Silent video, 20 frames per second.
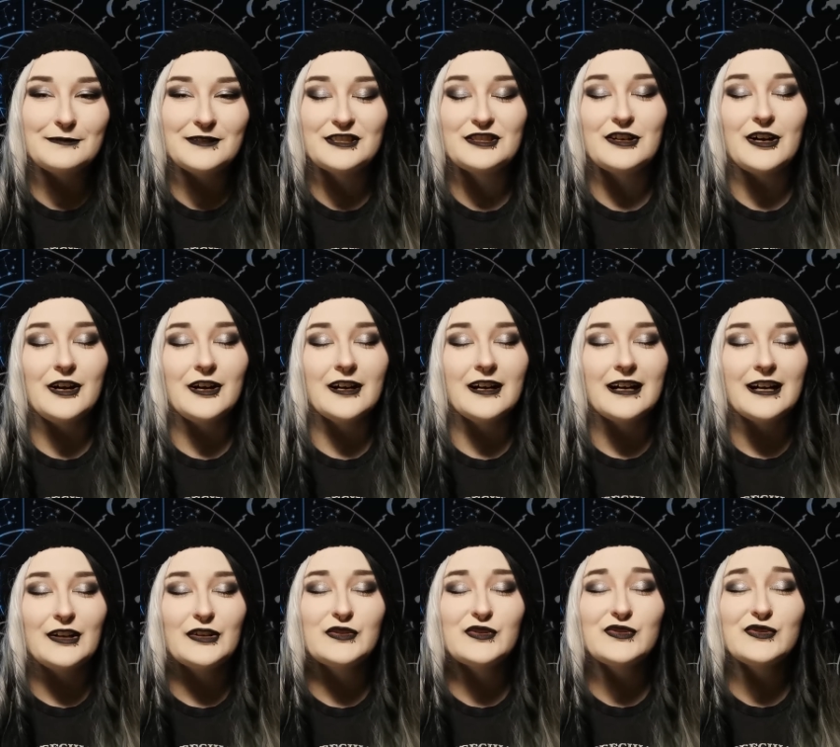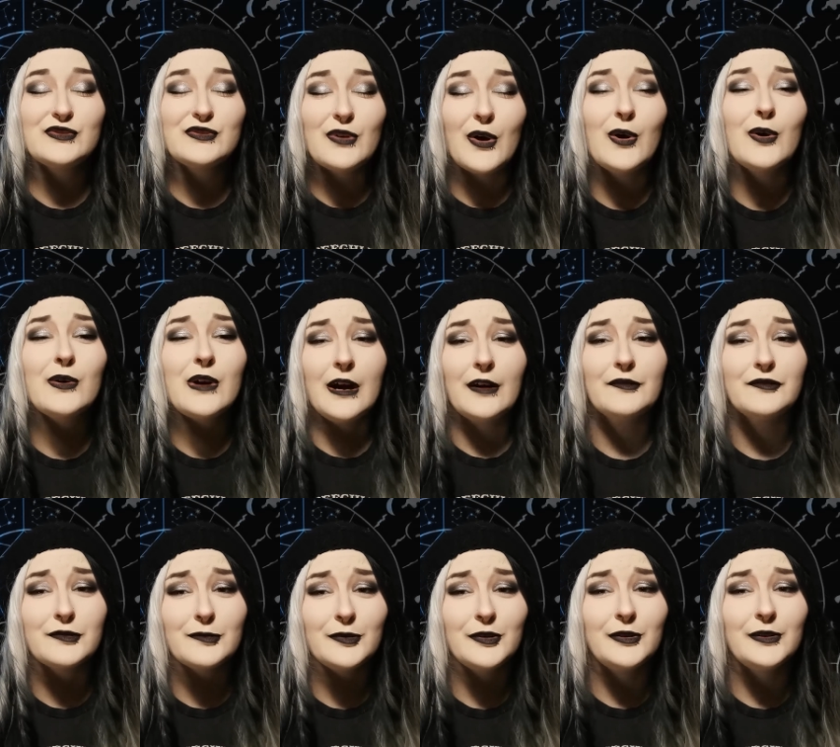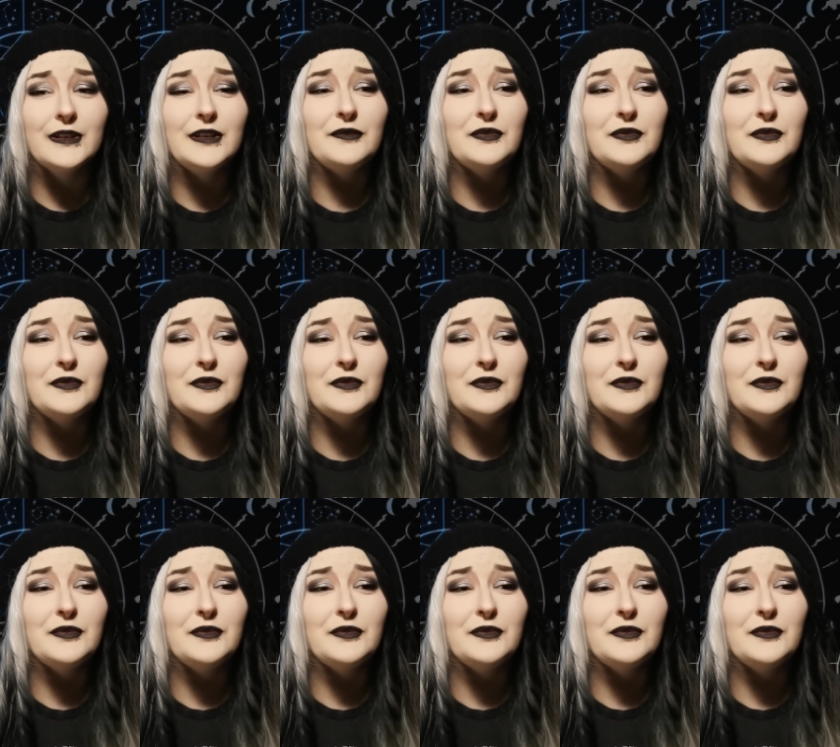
which are so comfortable.